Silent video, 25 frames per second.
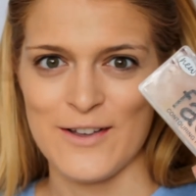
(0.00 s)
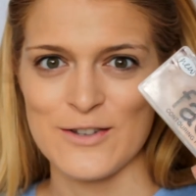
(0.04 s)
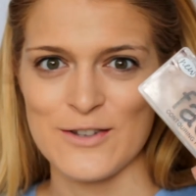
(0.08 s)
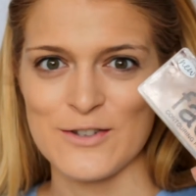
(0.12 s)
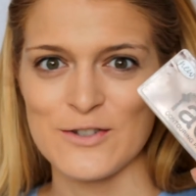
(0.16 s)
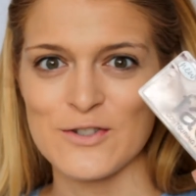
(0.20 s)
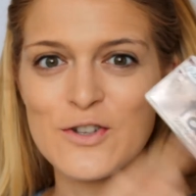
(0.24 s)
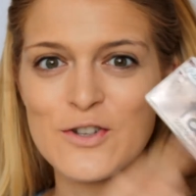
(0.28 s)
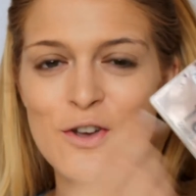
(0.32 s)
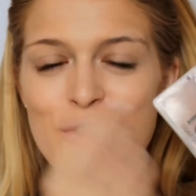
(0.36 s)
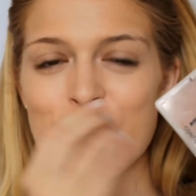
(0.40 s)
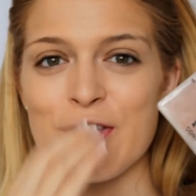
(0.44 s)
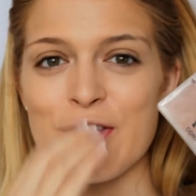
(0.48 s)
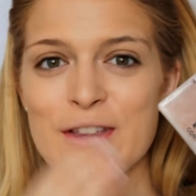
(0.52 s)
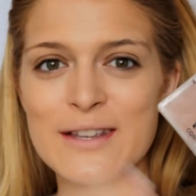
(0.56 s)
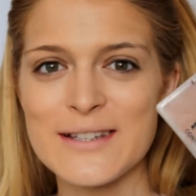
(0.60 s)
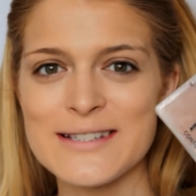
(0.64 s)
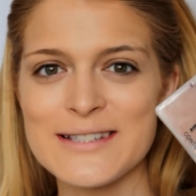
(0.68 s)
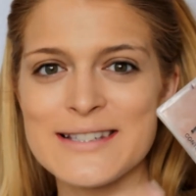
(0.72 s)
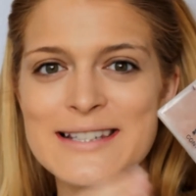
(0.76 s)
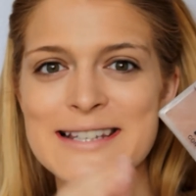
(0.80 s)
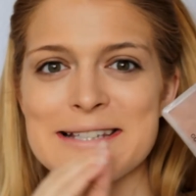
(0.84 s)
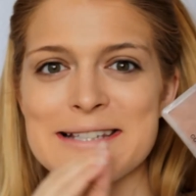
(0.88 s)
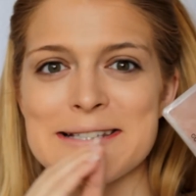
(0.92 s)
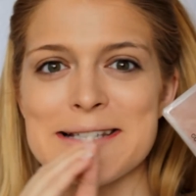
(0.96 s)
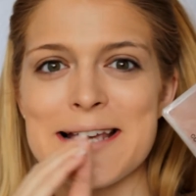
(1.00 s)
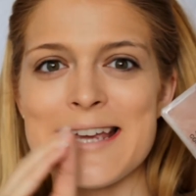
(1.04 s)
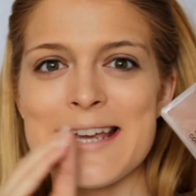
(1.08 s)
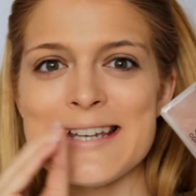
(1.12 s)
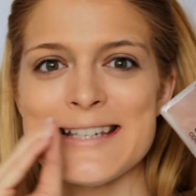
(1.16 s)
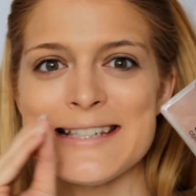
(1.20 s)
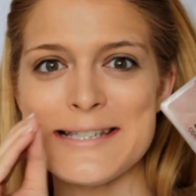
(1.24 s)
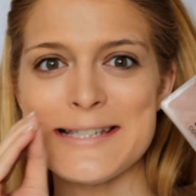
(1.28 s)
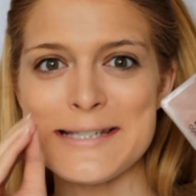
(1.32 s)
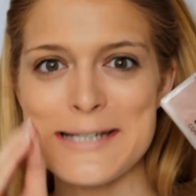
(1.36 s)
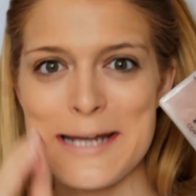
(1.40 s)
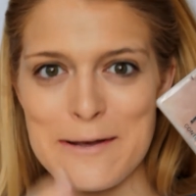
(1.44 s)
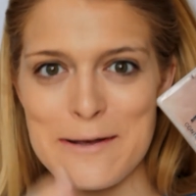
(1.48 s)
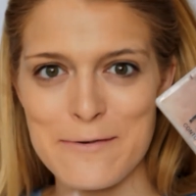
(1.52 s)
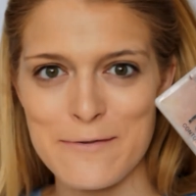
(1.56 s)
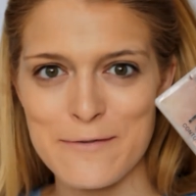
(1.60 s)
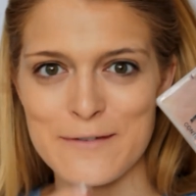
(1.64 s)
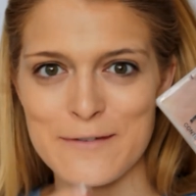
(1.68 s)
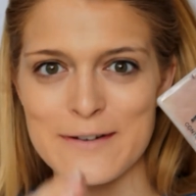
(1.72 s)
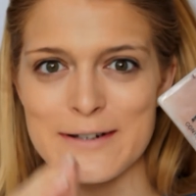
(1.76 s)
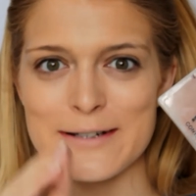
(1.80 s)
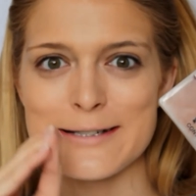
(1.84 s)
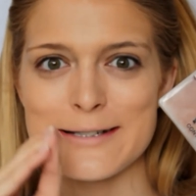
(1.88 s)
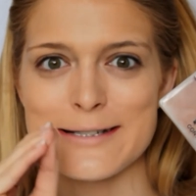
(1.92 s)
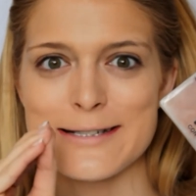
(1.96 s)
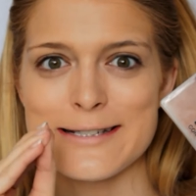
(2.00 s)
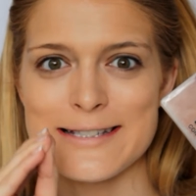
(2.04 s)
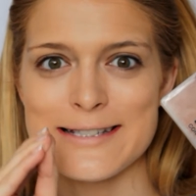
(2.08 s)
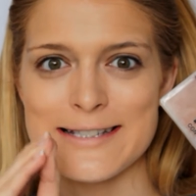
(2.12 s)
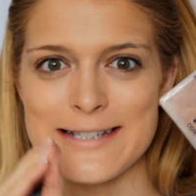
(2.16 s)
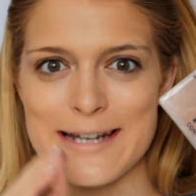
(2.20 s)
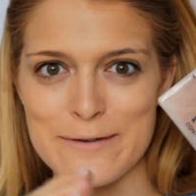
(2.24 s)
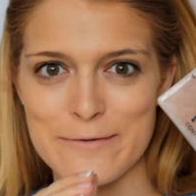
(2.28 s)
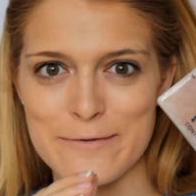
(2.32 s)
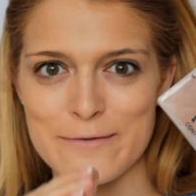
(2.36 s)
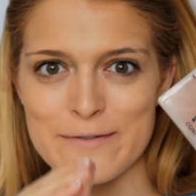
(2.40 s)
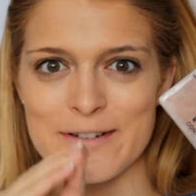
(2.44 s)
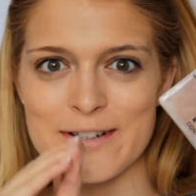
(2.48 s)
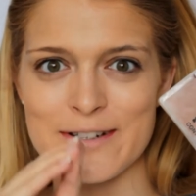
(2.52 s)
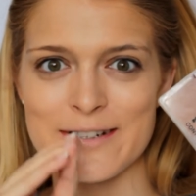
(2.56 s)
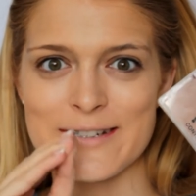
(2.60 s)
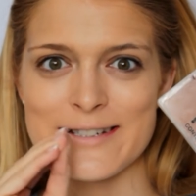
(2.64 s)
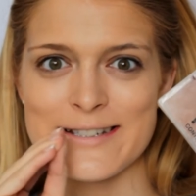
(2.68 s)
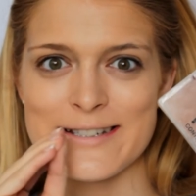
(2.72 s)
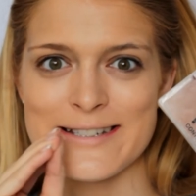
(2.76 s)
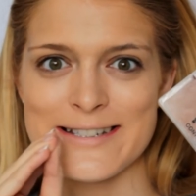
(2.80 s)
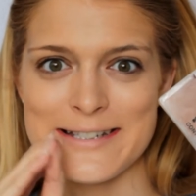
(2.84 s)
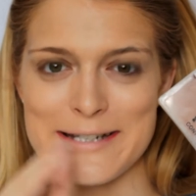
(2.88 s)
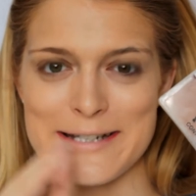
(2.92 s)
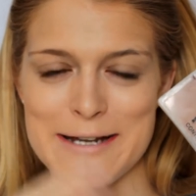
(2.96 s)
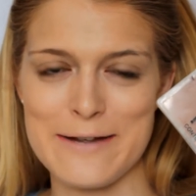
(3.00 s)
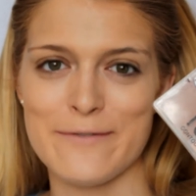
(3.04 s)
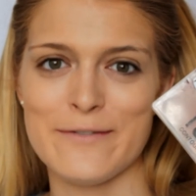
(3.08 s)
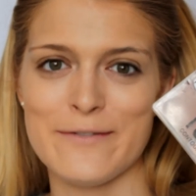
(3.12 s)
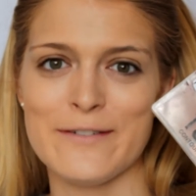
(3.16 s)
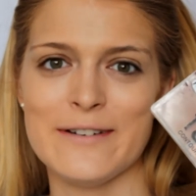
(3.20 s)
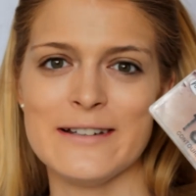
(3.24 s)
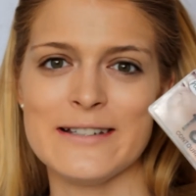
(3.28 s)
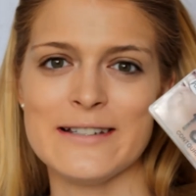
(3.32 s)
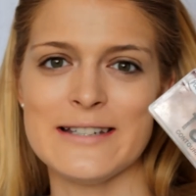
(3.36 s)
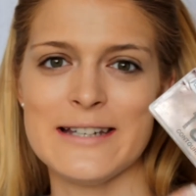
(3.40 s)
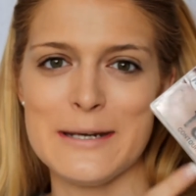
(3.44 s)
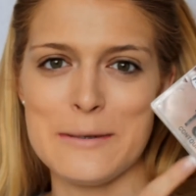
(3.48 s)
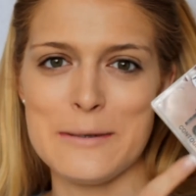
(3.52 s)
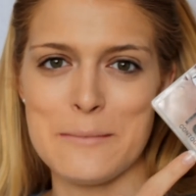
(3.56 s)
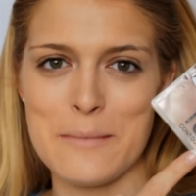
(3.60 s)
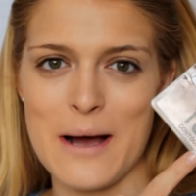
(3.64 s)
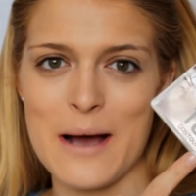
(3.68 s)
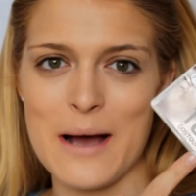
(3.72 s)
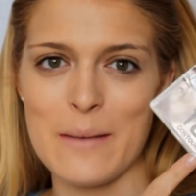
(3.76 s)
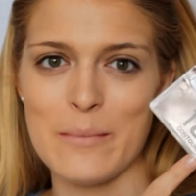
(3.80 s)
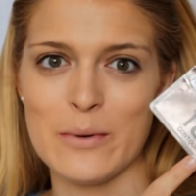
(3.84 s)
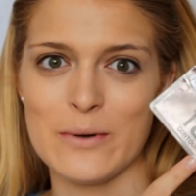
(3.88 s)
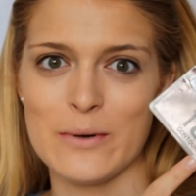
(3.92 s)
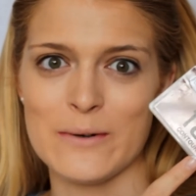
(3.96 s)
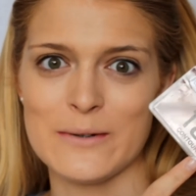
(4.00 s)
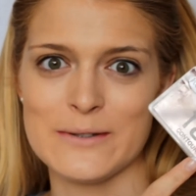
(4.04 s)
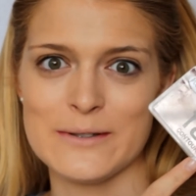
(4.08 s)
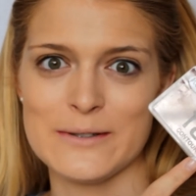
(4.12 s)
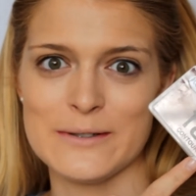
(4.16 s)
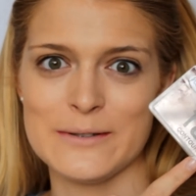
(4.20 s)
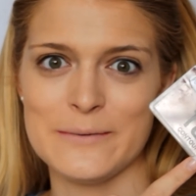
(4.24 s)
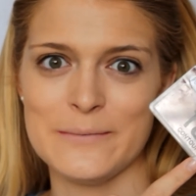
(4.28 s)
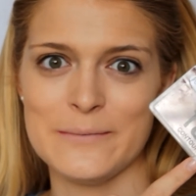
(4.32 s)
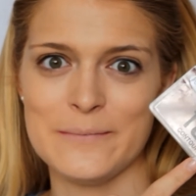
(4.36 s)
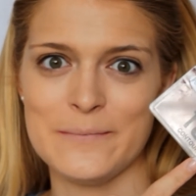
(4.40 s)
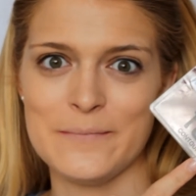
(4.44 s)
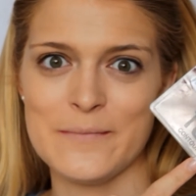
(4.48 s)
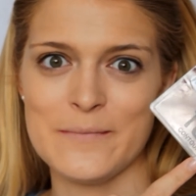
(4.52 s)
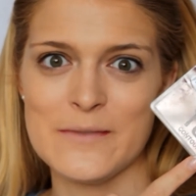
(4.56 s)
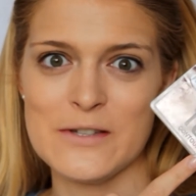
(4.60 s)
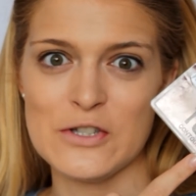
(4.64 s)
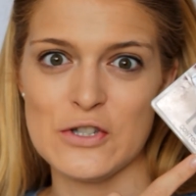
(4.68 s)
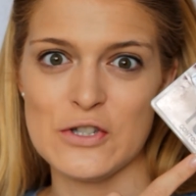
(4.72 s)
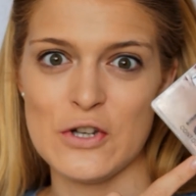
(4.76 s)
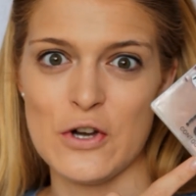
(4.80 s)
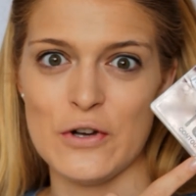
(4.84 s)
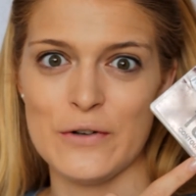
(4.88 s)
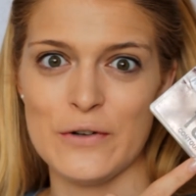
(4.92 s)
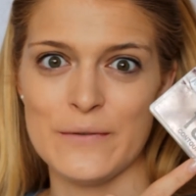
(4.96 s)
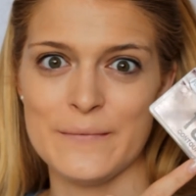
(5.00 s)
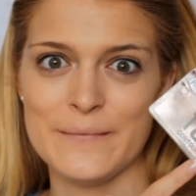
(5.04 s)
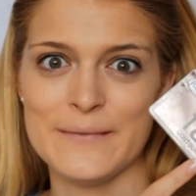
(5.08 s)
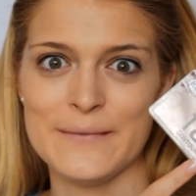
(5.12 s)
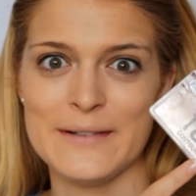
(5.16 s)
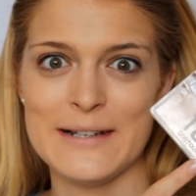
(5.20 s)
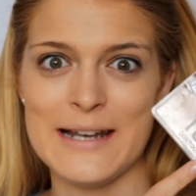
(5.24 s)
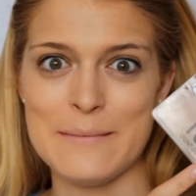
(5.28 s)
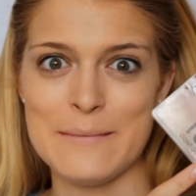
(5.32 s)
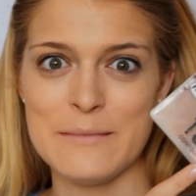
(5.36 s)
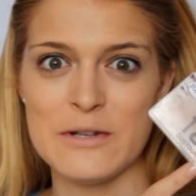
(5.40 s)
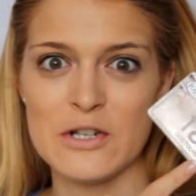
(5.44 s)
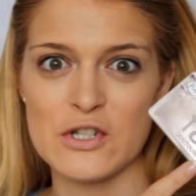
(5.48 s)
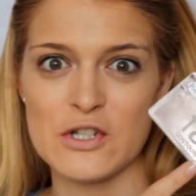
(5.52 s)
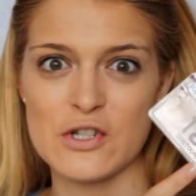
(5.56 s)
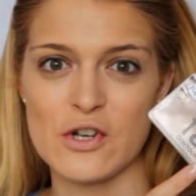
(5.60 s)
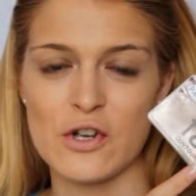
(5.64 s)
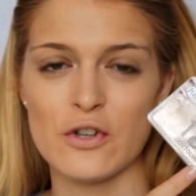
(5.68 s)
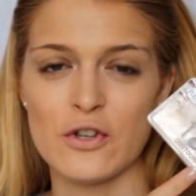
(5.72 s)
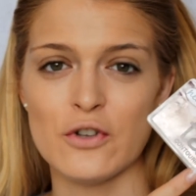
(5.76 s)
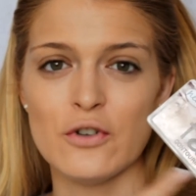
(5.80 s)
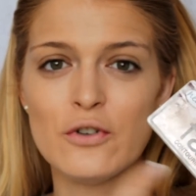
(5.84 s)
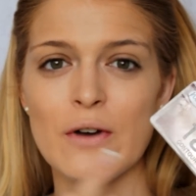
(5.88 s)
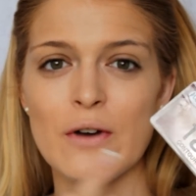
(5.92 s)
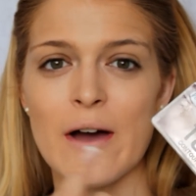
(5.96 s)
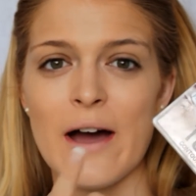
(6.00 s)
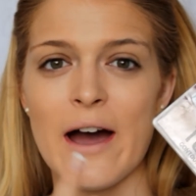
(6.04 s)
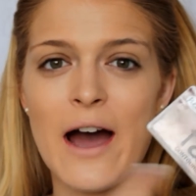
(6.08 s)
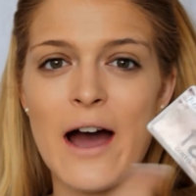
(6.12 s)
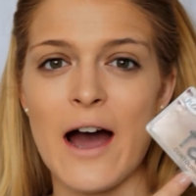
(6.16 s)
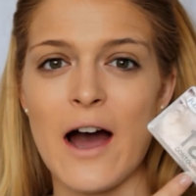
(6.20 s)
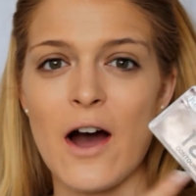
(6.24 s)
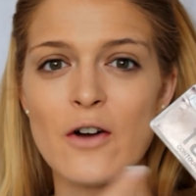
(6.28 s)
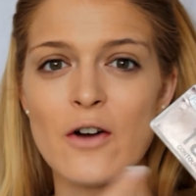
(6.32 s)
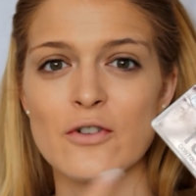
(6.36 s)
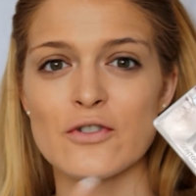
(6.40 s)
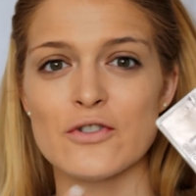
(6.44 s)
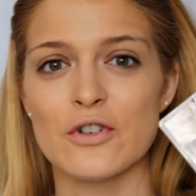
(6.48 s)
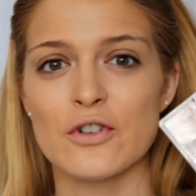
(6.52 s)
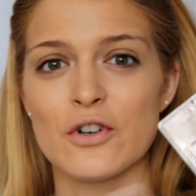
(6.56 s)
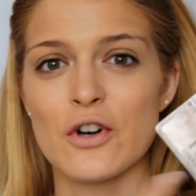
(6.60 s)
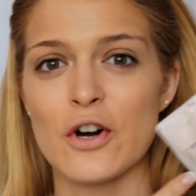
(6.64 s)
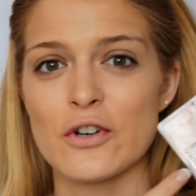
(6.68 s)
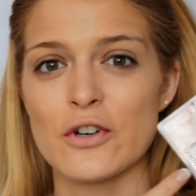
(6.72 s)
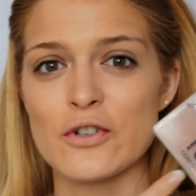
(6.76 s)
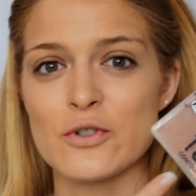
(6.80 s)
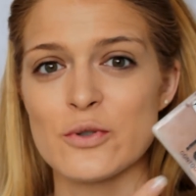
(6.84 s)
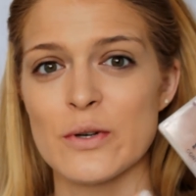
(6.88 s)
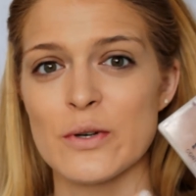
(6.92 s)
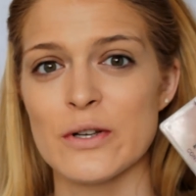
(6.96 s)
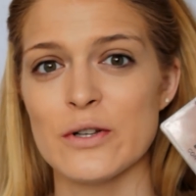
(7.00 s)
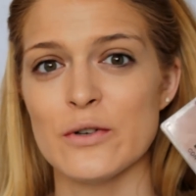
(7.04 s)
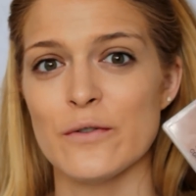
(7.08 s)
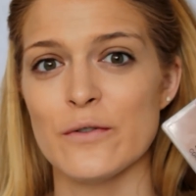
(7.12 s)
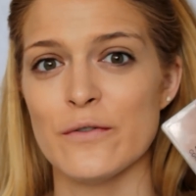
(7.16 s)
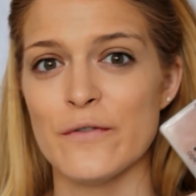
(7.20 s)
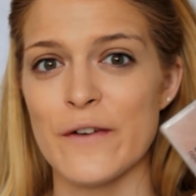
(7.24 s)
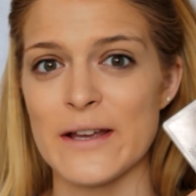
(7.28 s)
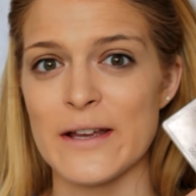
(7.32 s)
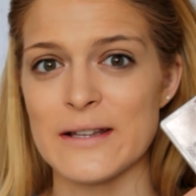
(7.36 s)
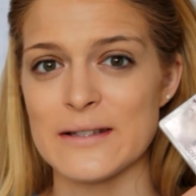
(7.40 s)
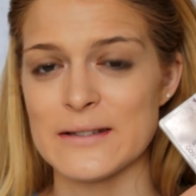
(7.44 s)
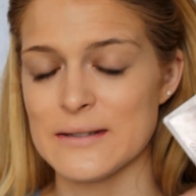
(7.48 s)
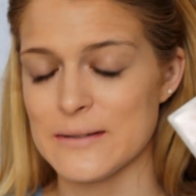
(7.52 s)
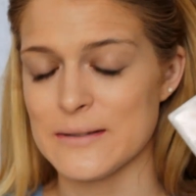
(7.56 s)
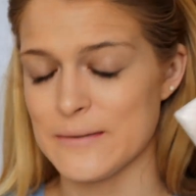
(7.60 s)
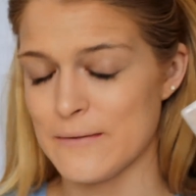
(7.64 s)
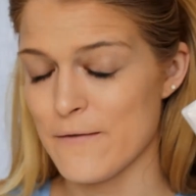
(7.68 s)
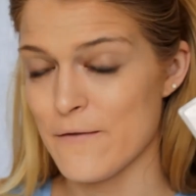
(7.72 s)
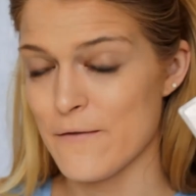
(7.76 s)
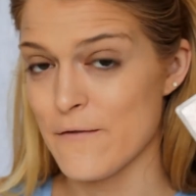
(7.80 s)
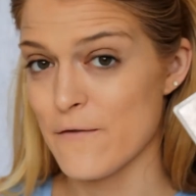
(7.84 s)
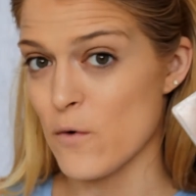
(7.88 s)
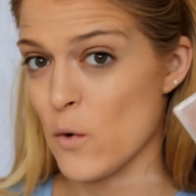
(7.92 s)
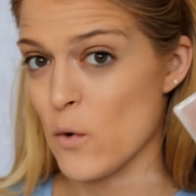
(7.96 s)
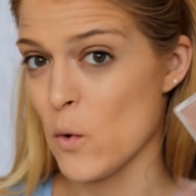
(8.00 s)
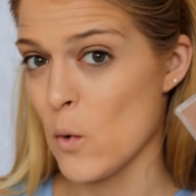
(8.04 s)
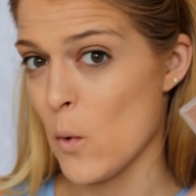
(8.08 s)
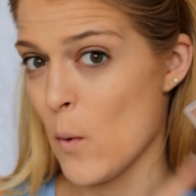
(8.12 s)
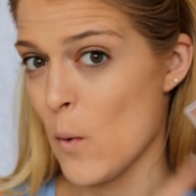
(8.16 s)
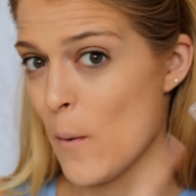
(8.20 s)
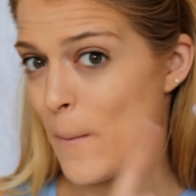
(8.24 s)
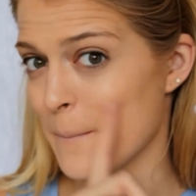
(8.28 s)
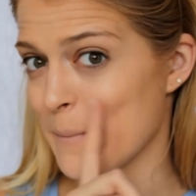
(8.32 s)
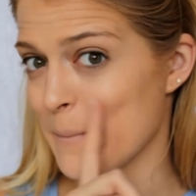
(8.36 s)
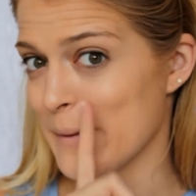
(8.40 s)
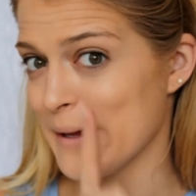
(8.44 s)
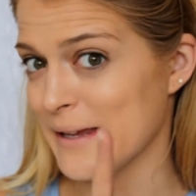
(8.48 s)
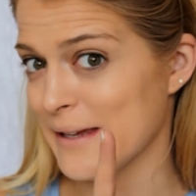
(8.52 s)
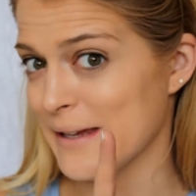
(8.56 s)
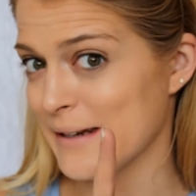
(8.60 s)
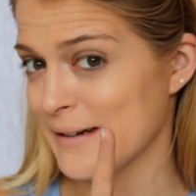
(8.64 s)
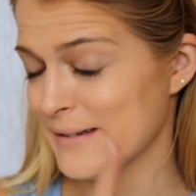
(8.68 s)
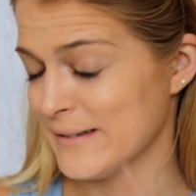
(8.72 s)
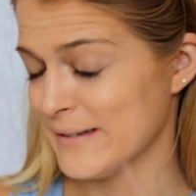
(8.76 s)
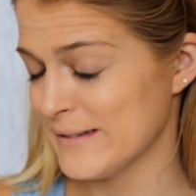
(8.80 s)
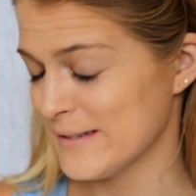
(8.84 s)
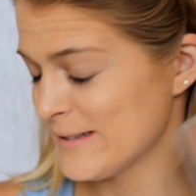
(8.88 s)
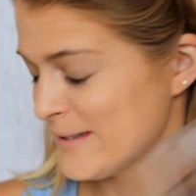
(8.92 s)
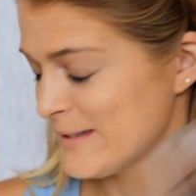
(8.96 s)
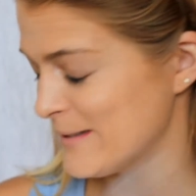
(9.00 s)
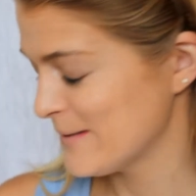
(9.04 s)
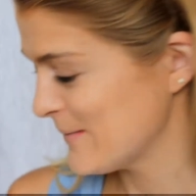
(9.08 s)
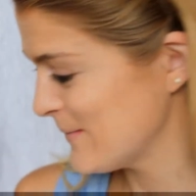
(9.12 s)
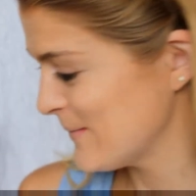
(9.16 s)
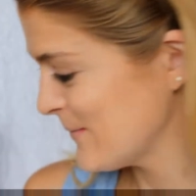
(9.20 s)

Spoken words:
So this is a definite in my books. So let me show you how to contour your face for beginners.